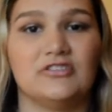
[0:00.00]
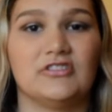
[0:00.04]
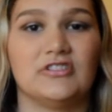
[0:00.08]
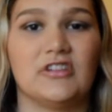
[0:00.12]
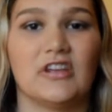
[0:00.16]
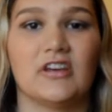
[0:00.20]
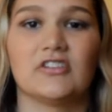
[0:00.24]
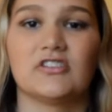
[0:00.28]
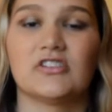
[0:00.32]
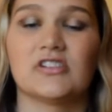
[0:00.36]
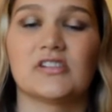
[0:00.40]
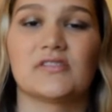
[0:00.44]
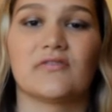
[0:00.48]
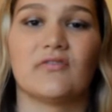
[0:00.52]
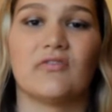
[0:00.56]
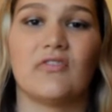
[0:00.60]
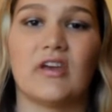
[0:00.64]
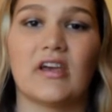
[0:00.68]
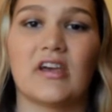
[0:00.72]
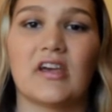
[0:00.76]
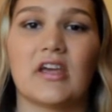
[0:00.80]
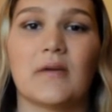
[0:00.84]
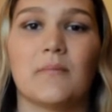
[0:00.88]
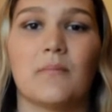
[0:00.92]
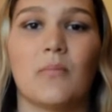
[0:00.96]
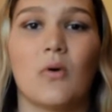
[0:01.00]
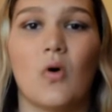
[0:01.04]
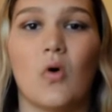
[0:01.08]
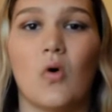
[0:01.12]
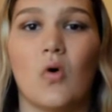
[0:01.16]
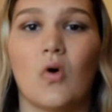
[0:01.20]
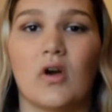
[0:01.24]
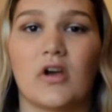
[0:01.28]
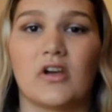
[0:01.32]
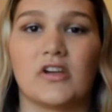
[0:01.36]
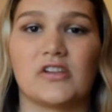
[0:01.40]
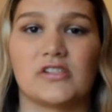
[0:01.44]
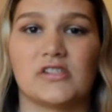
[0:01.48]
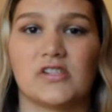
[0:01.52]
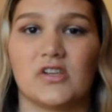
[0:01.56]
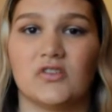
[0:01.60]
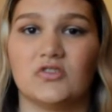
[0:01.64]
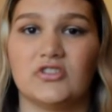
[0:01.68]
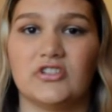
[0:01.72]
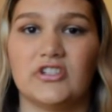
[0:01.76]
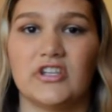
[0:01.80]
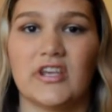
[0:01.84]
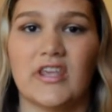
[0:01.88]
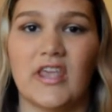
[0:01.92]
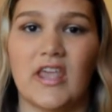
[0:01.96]
They're just very poor, so
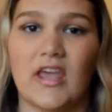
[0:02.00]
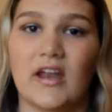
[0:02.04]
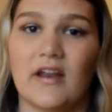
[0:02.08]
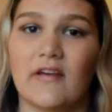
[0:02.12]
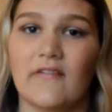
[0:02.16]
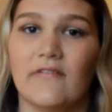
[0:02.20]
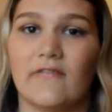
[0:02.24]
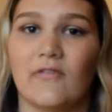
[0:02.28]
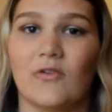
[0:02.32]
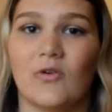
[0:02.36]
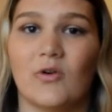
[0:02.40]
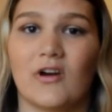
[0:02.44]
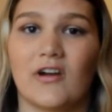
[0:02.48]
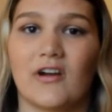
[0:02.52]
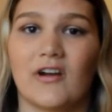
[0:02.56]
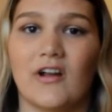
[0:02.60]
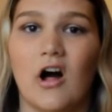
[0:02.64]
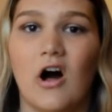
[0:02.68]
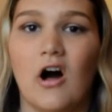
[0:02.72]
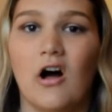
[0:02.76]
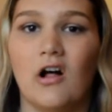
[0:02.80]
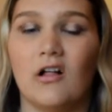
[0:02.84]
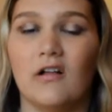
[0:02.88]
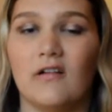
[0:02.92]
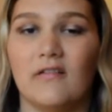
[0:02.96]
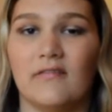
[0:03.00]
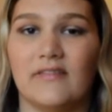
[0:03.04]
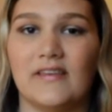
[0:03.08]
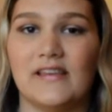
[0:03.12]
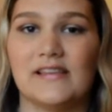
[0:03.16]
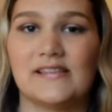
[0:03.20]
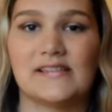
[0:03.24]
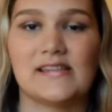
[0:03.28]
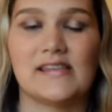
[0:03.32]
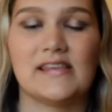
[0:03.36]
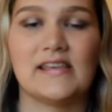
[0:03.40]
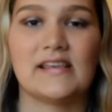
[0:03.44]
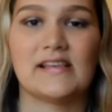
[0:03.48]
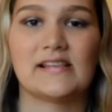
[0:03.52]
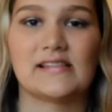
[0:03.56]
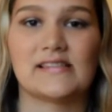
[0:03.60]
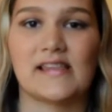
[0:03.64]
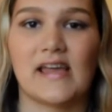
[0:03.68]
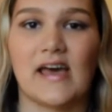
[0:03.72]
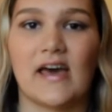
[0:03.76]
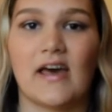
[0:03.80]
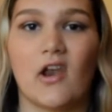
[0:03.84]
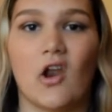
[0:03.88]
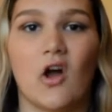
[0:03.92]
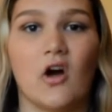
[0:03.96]
she can't afford all of these things
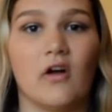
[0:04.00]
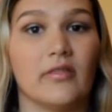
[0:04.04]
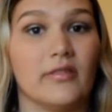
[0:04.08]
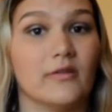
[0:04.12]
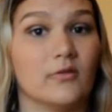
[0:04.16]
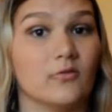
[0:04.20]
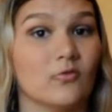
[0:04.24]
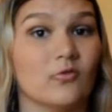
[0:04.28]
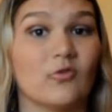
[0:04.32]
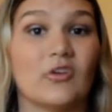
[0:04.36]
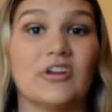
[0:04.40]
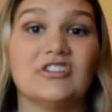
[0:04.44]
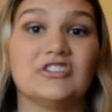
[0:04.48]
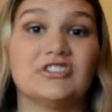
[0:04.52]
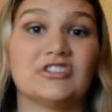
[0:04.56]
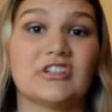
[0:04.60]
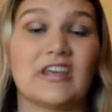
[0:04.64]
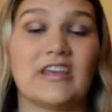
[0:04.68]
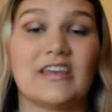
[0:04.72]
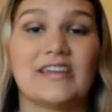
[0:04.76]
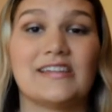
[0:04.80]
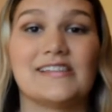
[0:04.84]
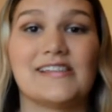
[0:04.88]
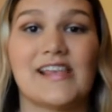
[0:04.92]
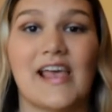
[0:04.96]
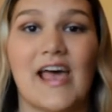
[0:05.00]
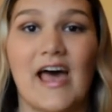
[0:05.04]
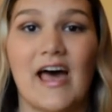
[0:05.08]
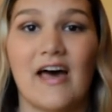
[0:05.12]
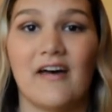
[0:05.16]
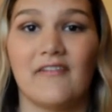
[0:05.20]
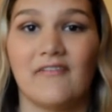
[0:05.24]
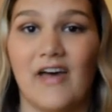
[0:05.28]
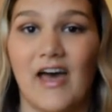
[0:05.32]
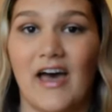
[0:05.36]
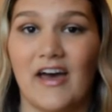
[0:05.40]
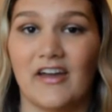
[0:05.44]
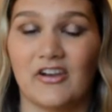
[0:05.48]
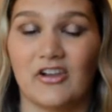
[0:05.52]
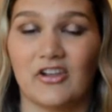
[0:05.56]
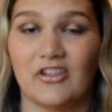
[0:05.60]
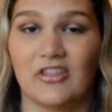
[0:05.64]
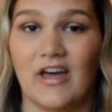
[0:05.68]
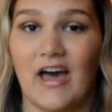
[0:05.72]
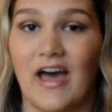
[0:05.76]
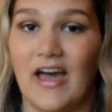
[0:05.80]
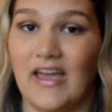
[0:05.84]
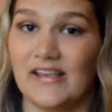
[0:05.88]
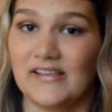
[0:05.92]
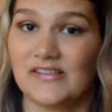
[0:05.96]
that all the rich kids have at
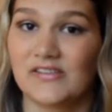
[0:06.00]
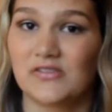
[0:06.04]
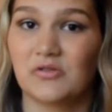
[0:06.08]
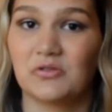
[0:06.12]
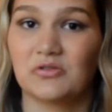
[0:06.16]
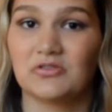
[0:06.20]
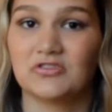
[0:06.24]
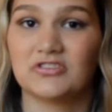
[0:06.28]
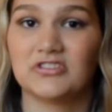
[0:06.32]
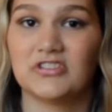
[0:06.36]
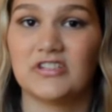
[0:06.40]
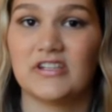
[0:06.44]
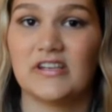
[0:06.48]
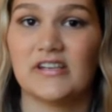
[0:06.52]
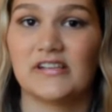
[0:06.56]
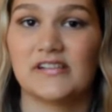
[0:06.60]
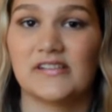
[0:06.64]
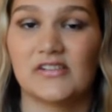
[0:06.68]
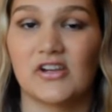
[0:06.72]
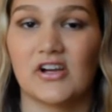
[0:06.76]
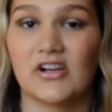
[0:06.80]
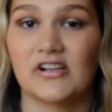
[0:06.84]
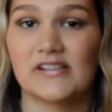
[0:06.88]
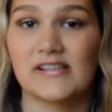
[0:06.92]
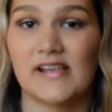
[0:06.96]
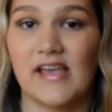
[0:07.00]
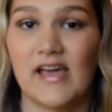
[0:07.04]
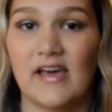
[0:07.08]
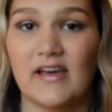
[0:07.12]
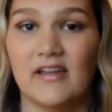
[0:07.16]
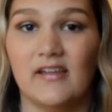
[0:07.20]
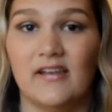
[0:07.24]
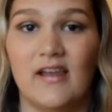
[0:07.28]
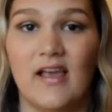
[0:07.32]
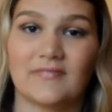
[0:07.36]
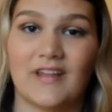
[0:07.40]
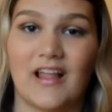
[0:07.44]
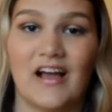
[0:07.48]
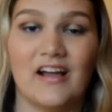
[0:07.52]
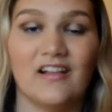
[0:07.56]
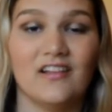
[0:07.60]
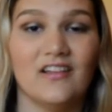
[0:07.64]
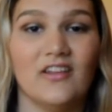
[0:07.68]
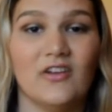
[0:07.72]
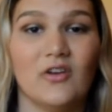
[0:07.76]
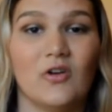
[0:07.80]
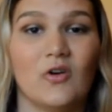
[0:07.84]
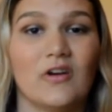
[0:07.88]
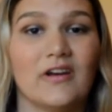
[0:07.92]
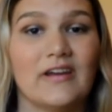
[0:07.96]
the high school she starts at.
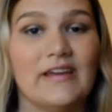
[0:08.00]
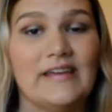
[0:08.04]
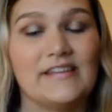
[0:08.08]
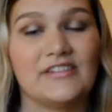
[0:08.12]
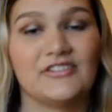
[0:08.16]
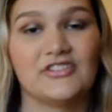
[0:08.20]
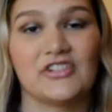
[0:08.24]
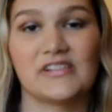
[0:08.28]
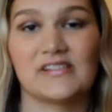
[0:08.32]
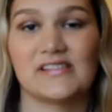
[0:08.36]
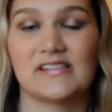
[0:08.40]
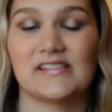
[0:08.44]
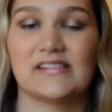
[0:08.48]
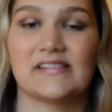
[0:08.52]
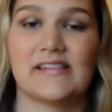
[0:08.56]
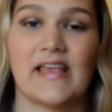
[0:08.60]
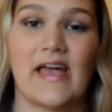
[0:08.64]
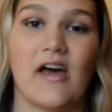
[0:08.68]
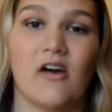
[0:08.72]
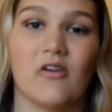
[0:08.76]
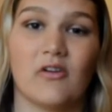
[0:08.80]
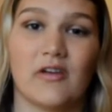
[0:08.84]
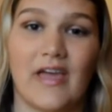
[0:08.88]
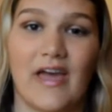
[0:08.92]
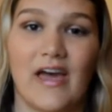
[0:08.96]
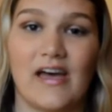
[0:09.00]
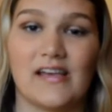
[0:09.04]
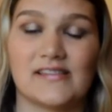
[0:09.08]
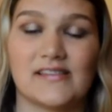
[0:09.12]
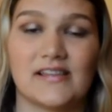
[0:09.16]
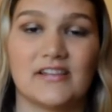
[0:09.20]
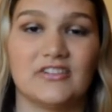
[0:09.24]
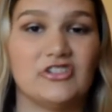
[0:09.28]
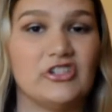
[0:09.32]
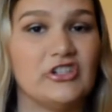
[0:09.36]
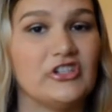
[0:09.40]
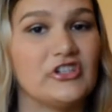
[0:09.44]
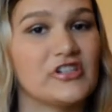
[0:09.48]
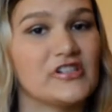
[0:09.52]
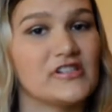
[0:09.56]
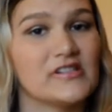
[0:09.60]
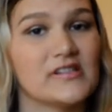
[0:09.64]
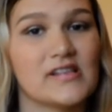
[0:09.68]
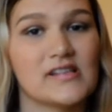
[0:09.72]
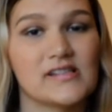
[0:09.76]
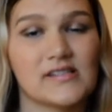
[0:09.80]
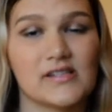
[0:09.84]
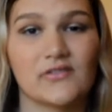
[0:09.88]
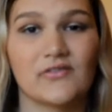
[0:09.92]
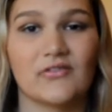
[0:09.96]
Eleanor is just this outcast, and she just
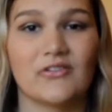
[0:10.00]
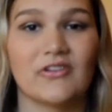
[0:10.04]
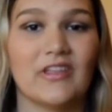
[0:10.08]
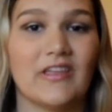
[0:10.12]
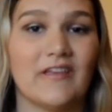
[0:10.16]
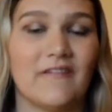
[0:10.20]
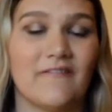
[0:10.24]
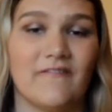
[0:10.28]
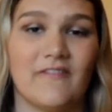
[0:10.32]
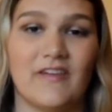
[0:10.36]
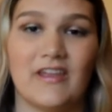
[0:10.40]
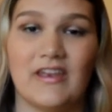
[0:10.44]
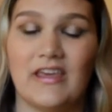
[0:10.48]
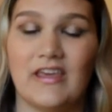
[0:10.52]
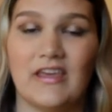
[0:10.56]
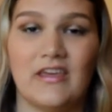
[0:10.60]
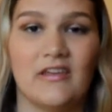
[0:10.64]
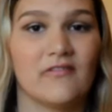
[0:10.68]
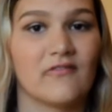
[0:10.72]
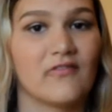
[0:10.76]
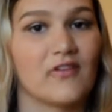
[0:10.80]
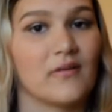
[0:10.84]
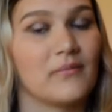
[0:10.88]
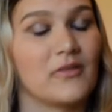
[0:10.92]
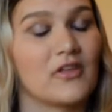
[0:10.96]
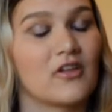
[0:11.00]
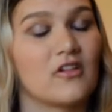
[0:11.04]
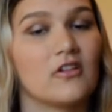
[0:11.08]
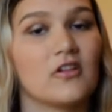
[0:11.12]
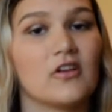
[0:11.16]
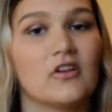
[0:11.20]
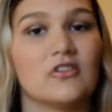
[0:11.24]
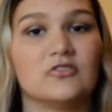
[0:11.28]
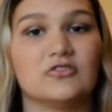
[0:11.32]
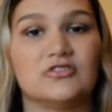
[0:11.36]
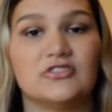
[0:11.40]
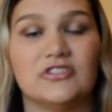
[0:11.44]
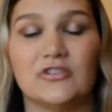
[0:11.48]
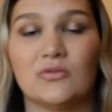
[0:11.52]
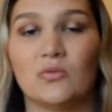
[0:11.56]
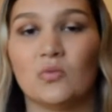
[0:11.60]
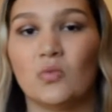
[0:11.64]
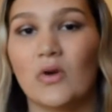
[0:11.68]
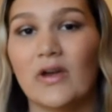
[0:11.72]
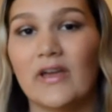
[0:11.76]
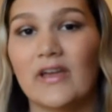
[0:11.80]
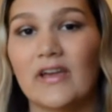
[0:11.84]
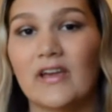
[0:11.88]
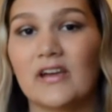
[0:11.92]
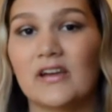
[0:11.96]
doesn't really fit in, from the clothes she
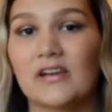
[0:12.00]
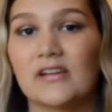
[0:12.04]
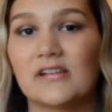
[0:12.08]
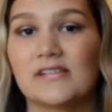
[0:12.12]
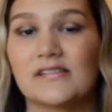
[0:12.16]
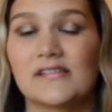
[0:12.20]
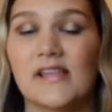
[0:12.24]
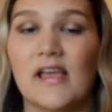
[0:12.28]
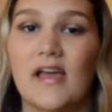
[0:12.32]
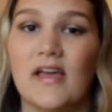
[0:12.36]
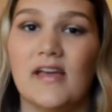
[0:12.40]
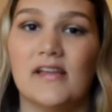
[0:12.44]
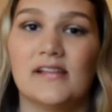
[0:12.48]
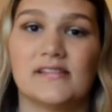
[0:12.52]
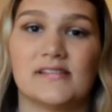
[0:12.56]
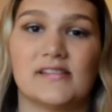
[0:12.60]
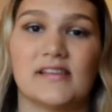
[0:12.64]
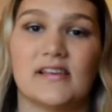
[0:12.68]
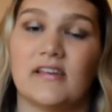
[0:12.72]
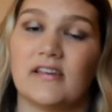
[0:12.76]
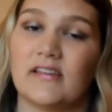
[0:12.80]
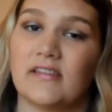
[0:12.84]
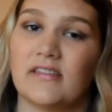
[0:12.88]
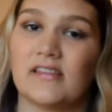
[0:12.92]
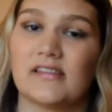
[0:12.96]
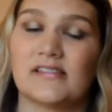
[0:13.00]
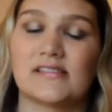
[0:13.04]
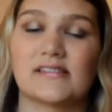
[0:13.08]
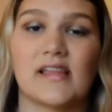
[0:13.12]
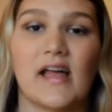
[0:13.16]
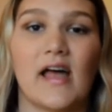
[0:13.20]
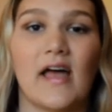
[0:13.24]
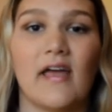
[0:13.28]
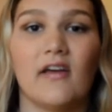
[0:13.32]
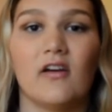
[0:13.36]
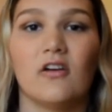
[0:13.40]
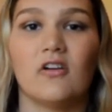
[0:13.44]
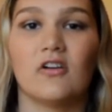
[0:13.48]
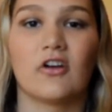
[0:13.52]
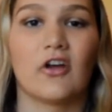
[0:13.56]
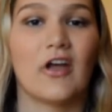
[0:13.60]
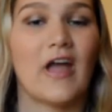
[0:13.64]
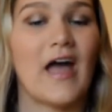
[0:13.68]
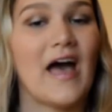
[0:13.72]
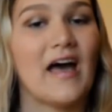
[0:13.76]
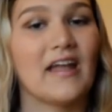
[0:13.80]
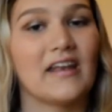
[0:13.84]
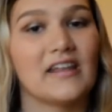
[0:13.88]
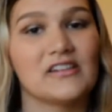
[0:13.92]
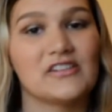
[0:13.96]
wears to the style, her
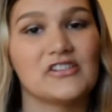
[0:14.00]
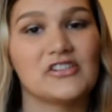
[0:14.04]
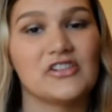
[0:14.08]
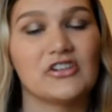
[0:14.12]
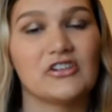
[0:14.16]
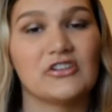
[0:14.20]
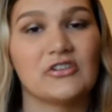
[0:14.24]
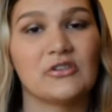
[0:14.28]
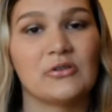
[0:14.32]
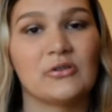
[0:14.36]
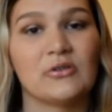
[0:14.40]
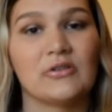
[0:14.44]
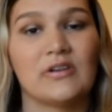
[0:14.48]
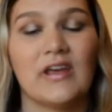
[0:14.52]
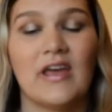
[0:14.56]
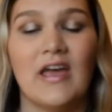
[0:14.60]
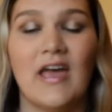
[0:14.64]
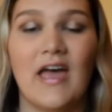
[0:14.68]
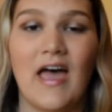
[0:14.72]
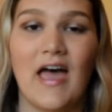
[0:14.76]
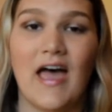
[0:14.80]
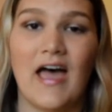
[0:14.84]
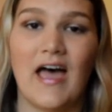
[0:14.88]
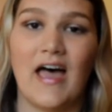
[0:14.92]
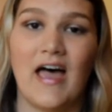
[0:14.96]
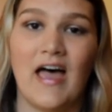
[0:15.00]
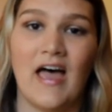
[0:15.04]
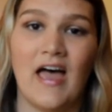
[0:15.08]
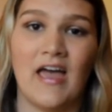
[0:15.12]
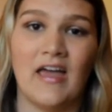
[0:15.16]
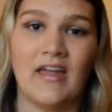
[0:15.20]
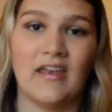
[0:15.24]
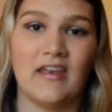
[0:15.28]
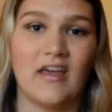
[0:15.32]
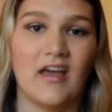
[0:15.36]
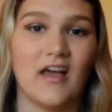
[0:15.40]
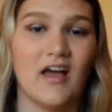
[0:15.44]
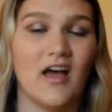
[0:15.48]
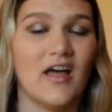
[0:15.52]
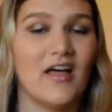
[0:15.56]
attitude, and